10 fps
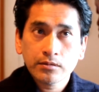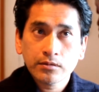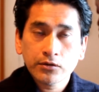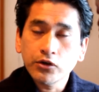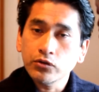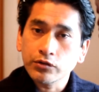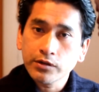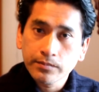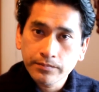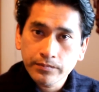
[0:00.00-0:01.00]

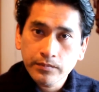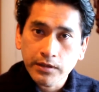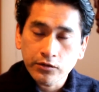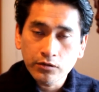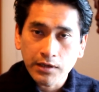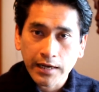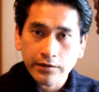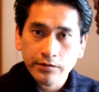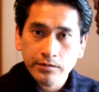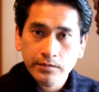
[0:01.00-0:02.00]
used and
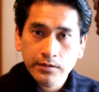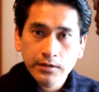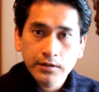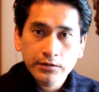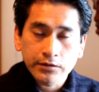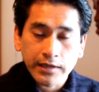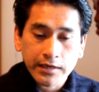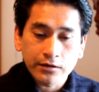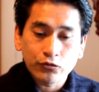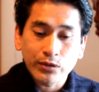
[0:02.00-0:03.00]
utilized, so that
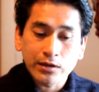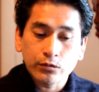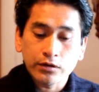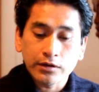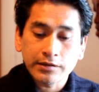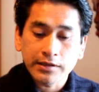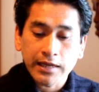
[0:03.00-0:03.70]
it's